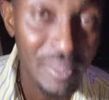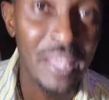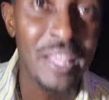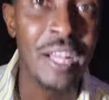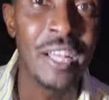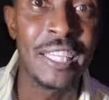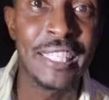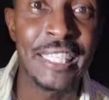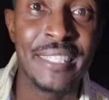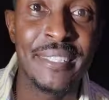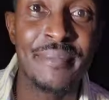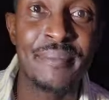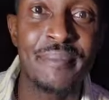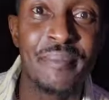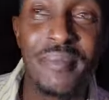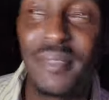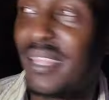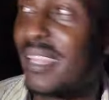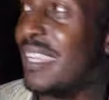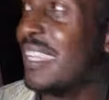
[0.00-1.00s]
Yeah, all
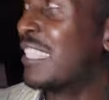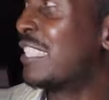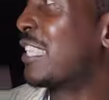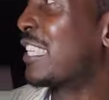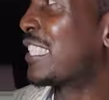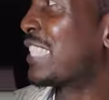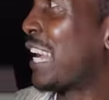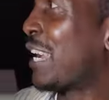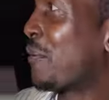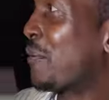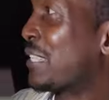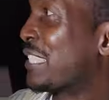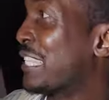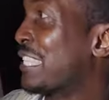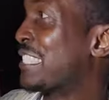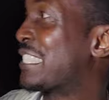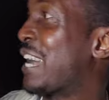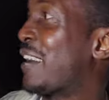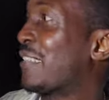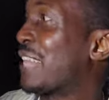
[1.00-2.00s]
day. can't. That just can't like
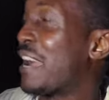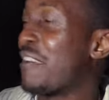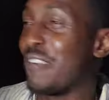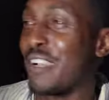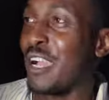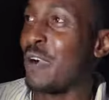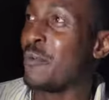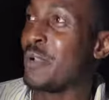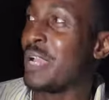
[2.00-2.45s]
we was in South Africa,